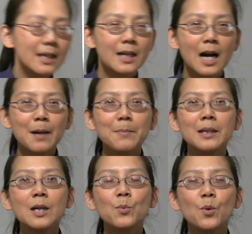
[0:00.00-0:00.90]

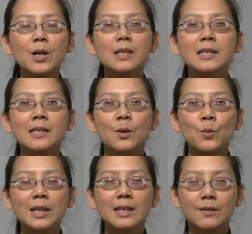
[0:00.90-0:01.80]
Karma works
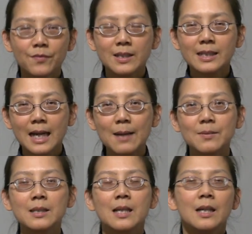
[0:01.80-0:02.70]
with different
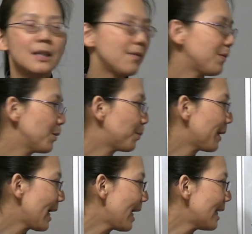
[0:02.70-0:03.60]
types. If you
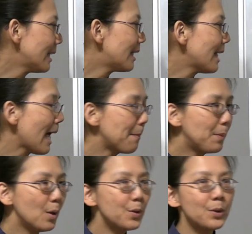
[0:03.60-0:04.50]
plant an
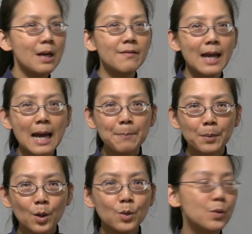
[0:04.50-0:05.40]
apple, you have an
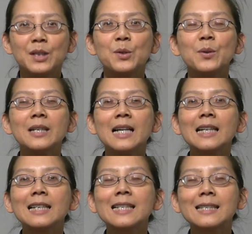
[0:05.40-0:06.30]
apple. You will
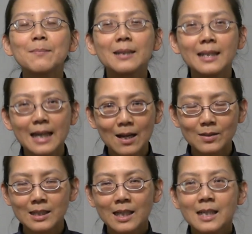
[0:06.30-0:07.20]
not get something
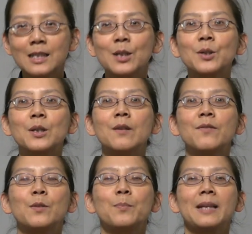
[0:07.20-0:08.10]
else. So
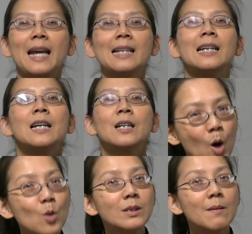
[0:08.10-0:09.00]
if you plant
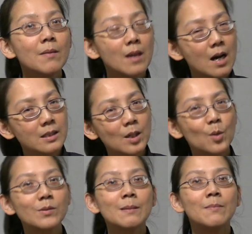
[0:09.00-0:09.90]
wholesome thoughts,
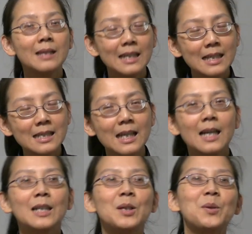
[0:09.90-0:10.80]
wholesome deeds,
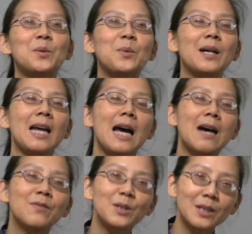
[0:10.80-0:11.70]
you will
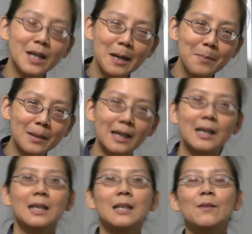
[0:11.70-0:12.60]
have good karma.
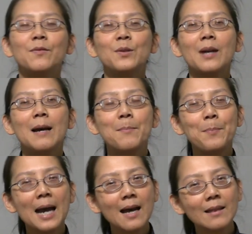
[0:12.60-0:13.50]
If you have
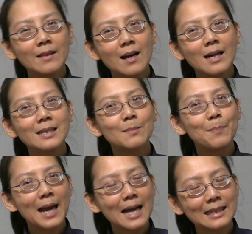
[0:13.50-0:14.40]
bad thoughts,
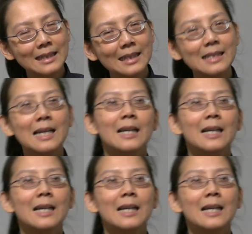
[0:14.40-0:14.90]
bad deeds,